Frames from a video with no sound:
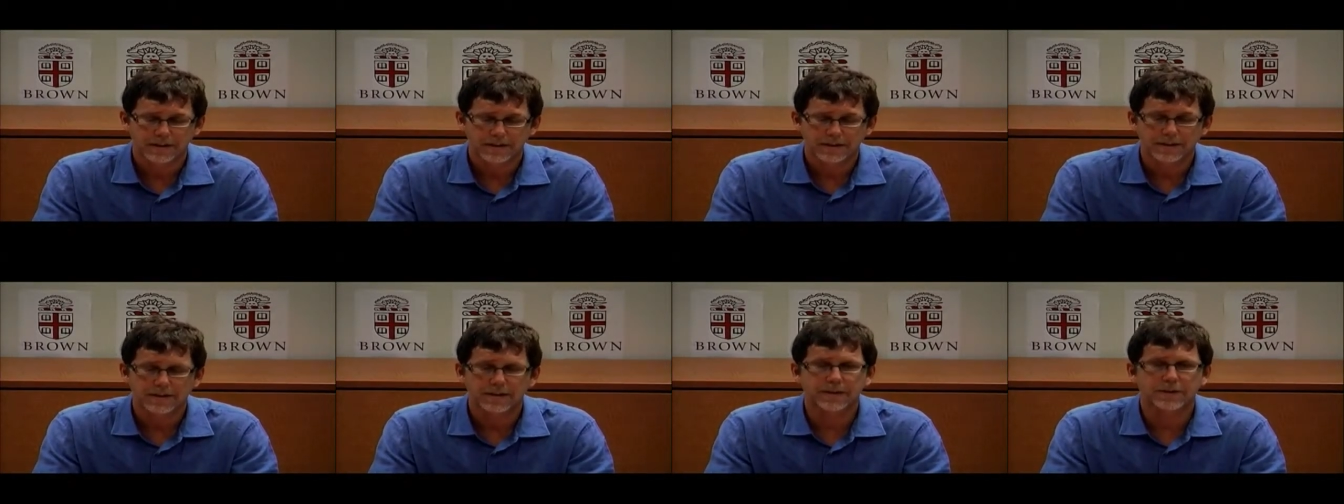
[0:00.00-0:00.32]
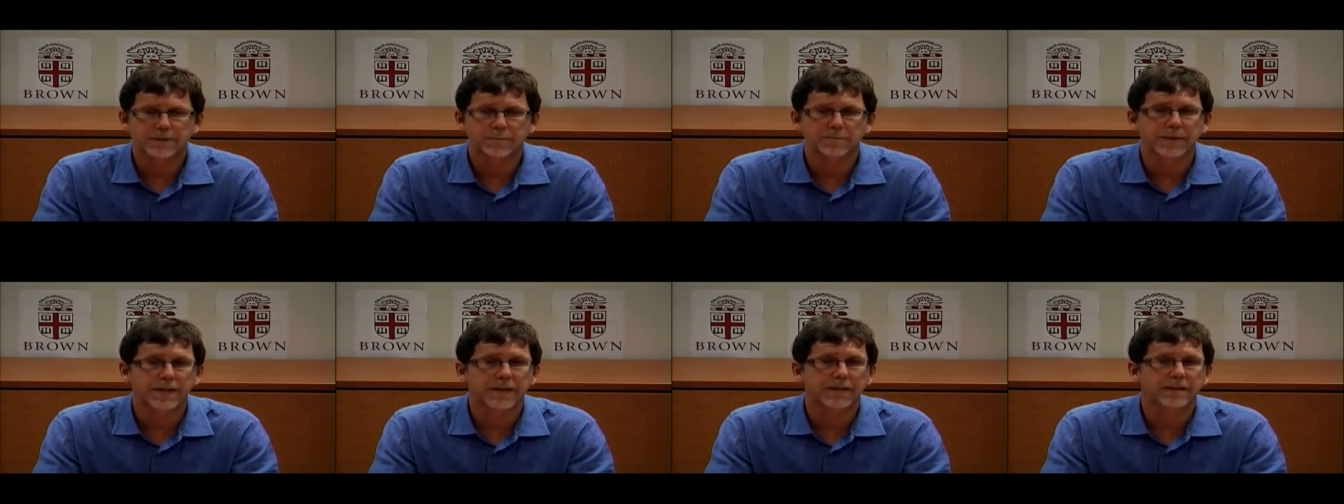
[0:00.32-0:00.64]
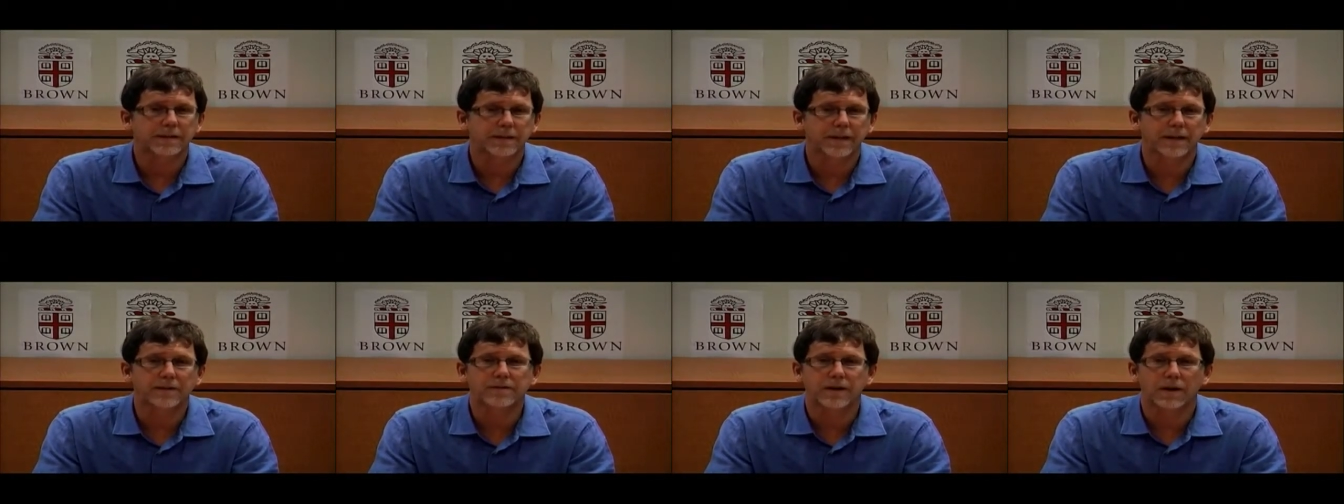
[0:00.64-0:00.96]
to this
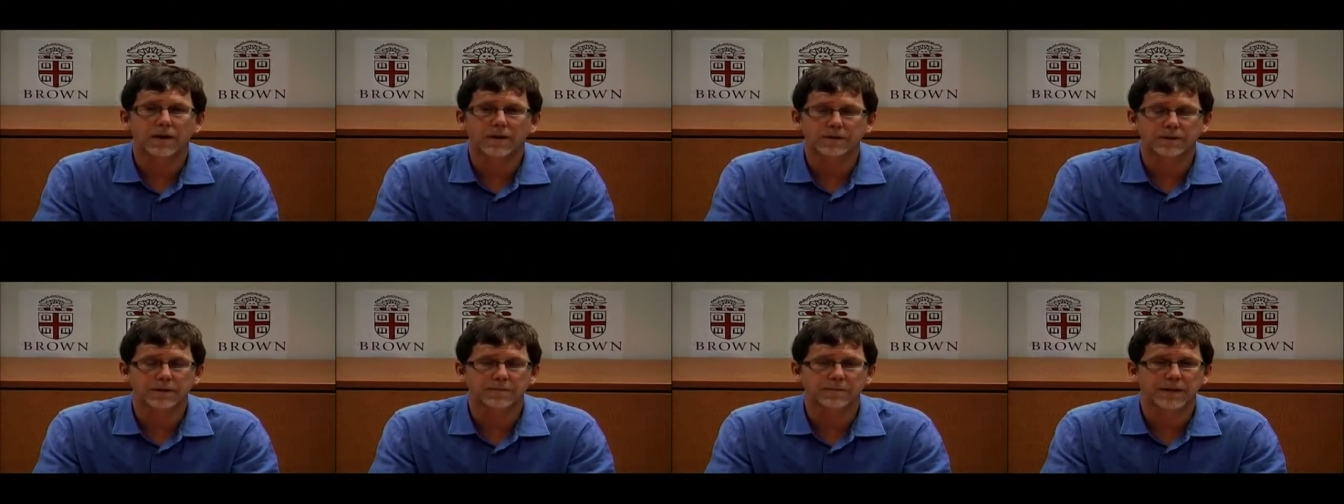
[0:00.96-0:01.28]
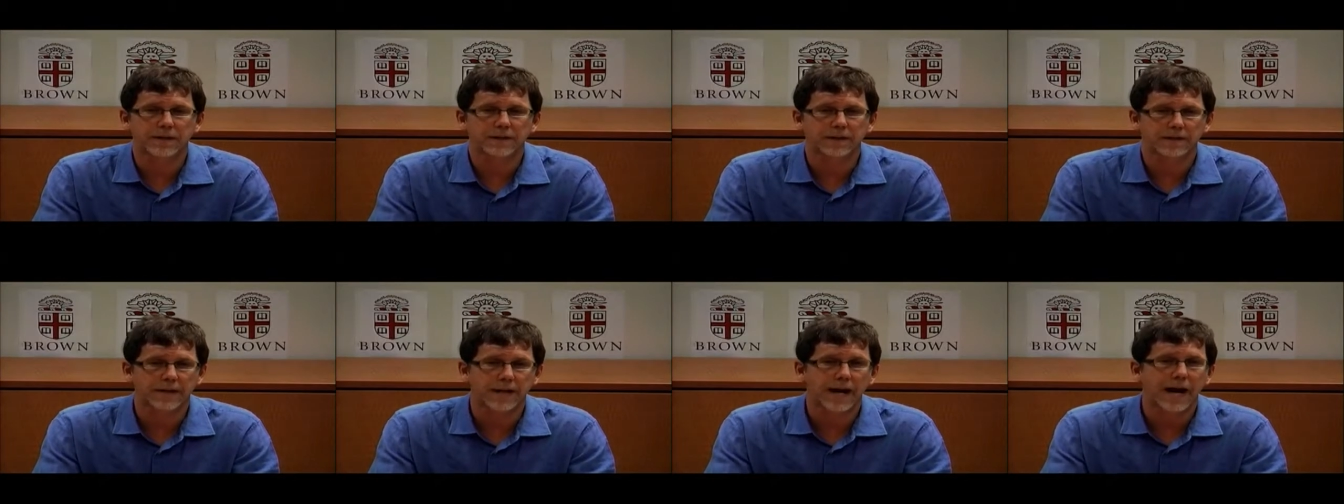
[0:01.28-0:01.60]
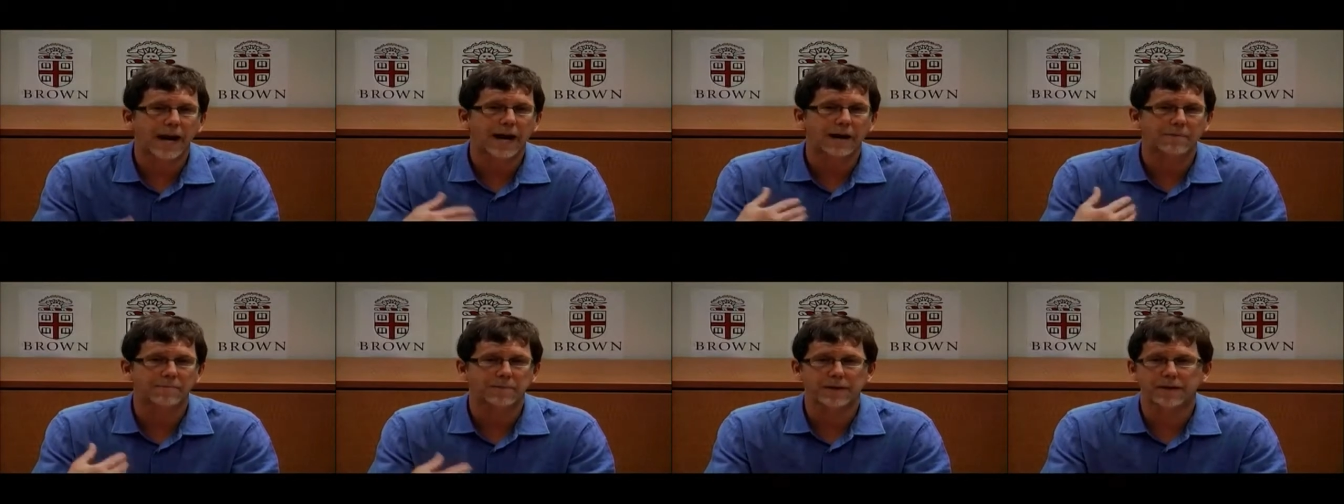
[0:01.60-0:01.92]
beat that's ultimately
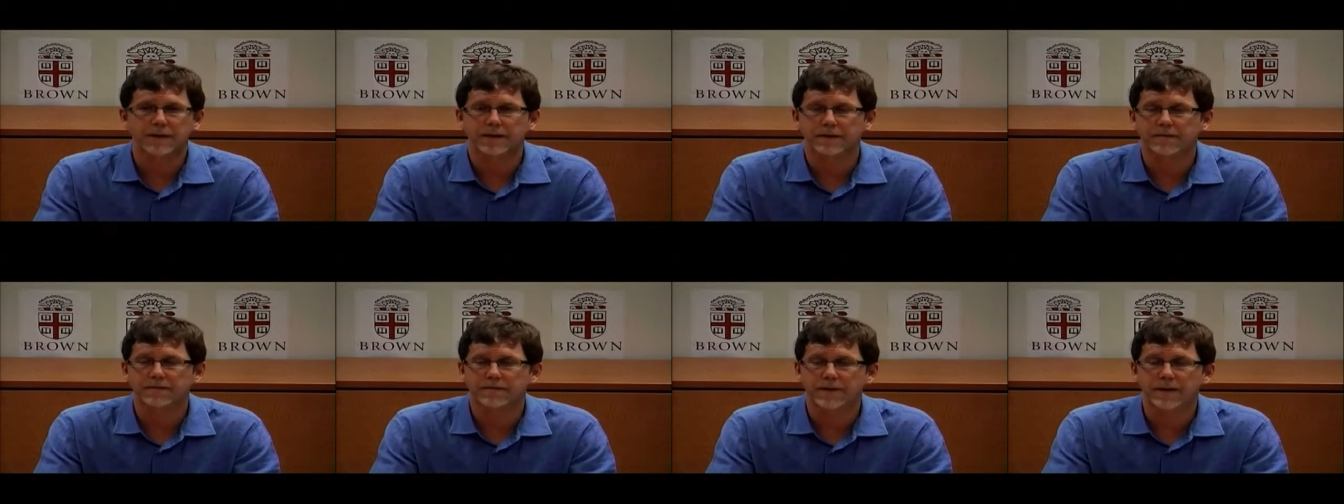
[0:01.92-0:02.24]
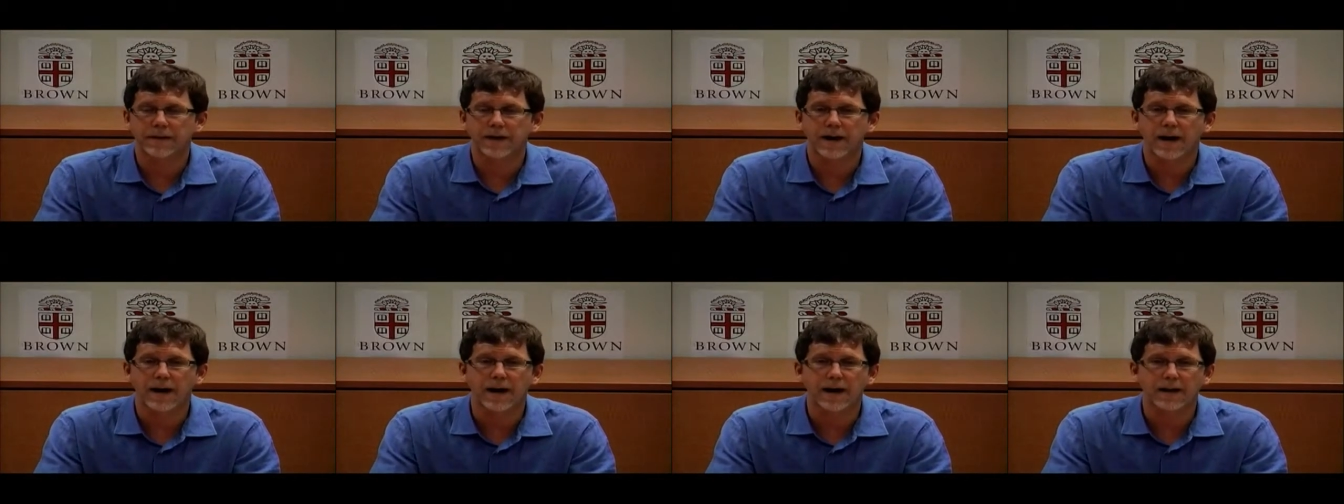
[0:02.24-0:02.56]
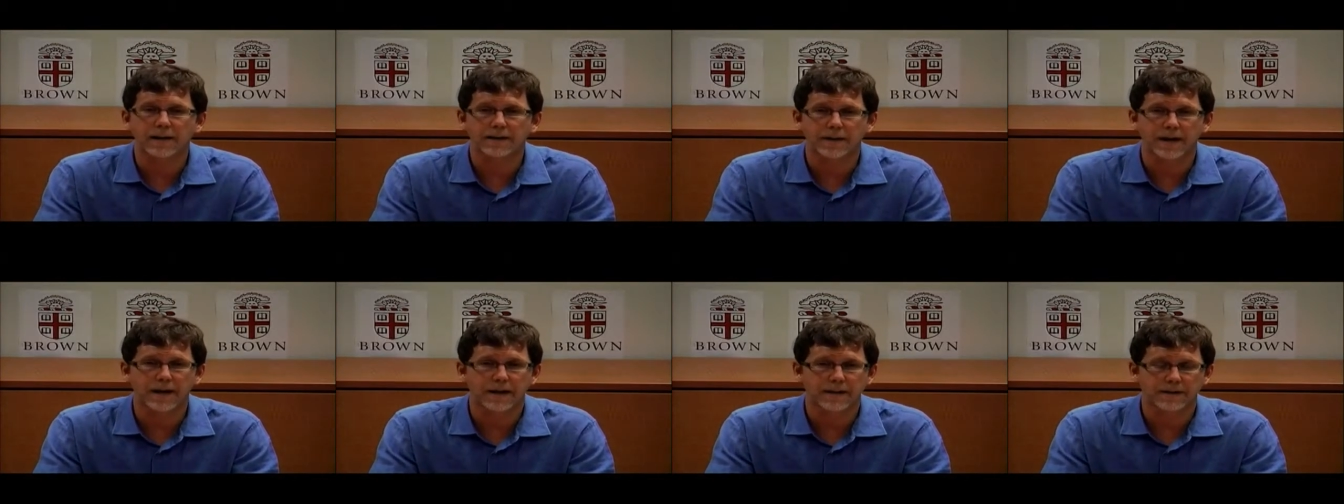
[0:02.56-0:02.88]
happening at very
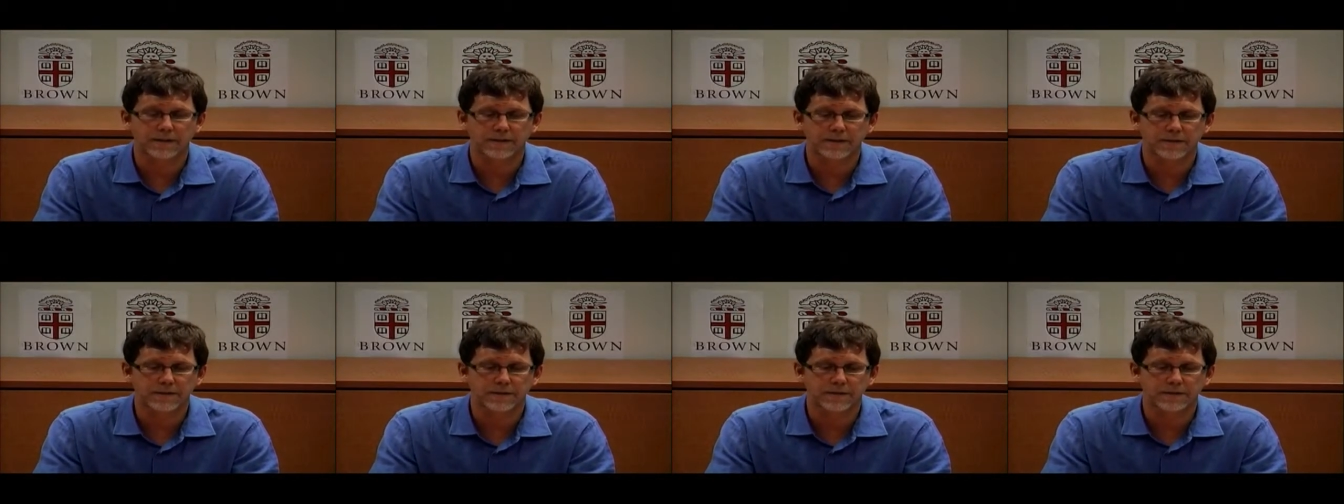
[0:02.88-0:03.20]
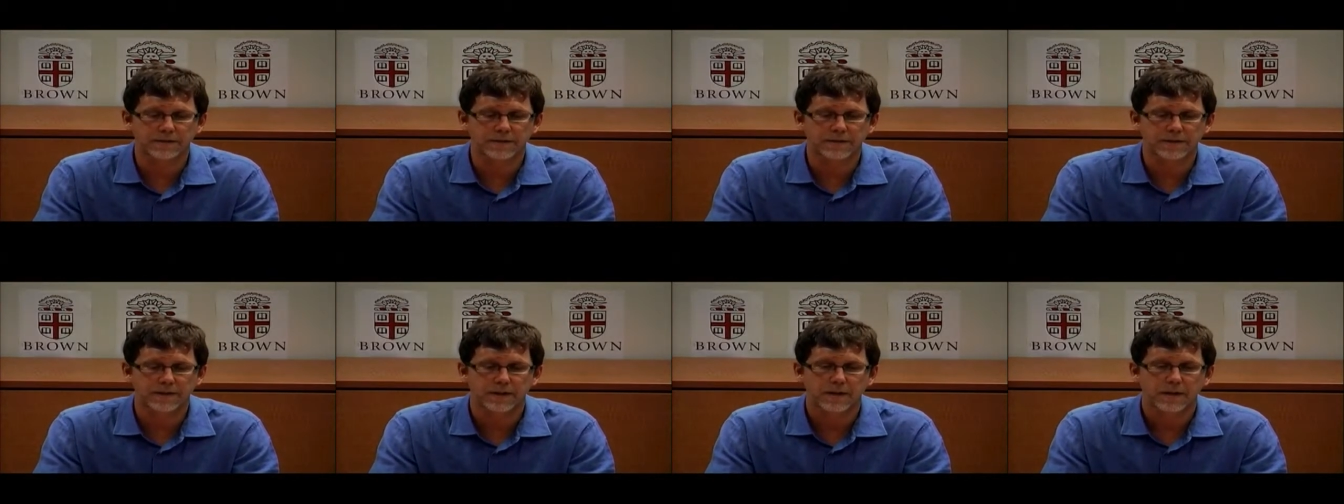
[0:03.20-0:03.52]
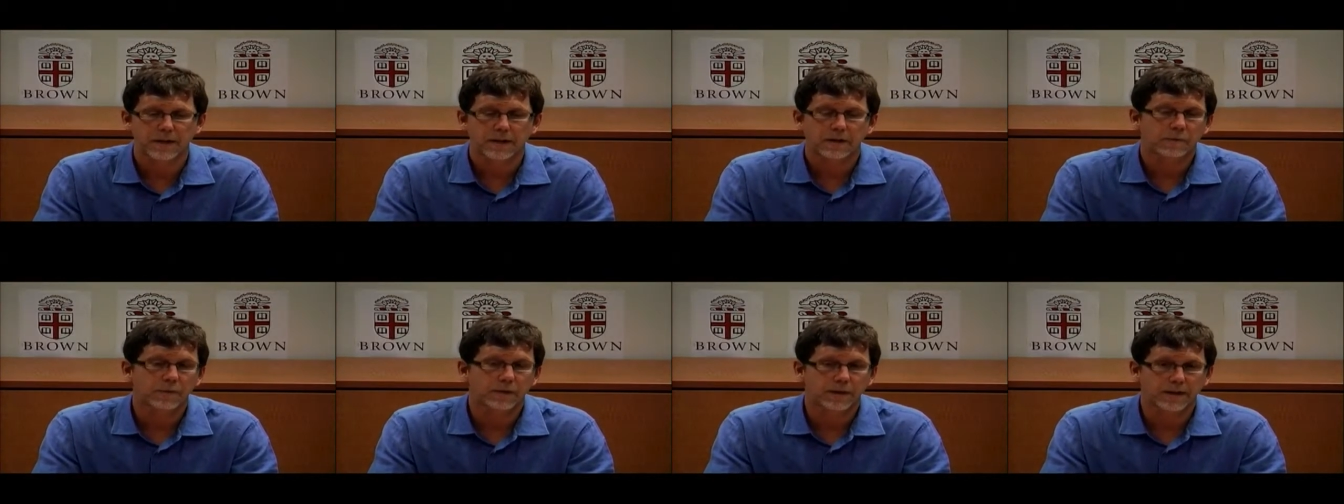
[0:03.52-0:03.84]
high latitudes
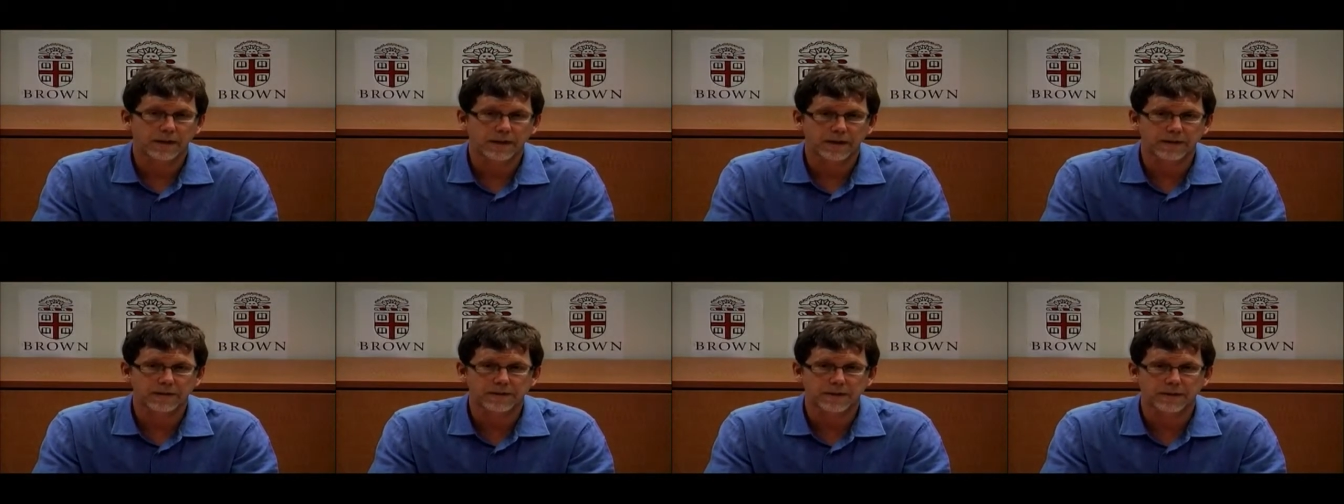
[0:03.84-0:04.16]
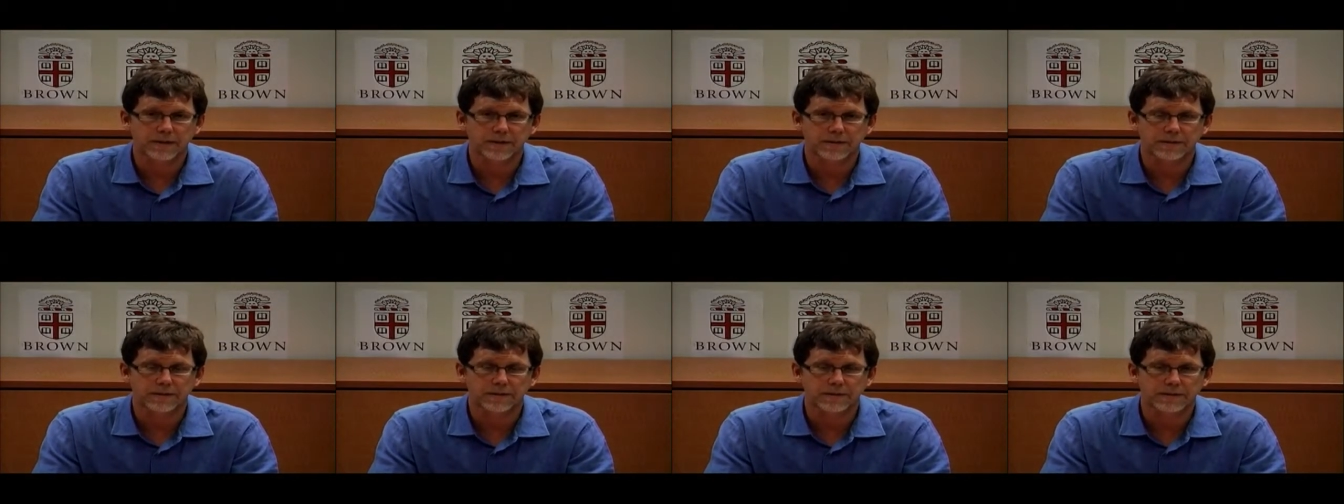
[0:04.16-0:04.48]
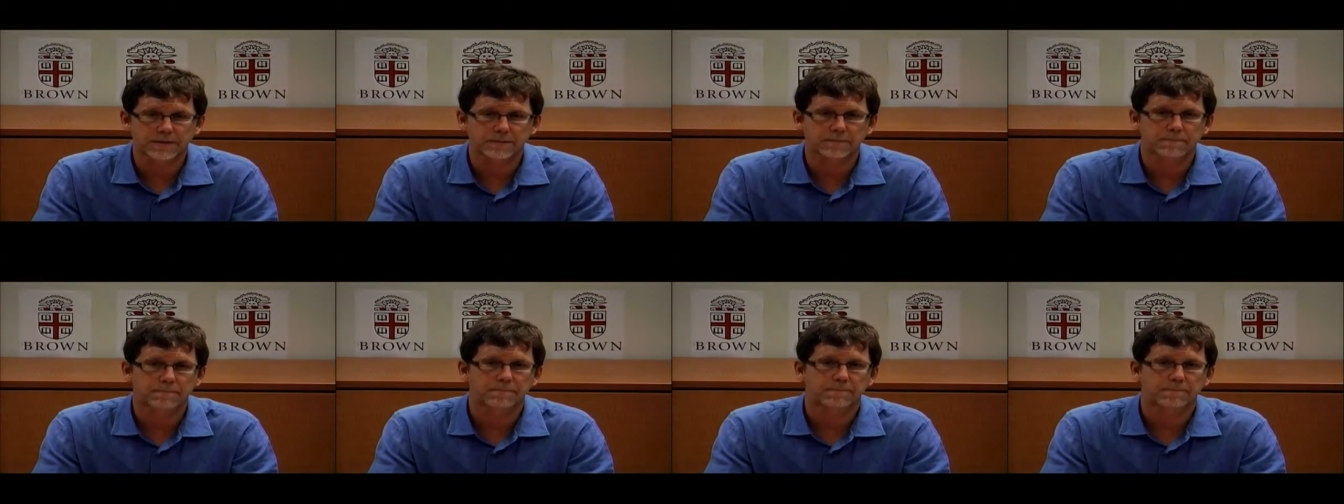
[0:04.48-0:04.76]
with the ice ages.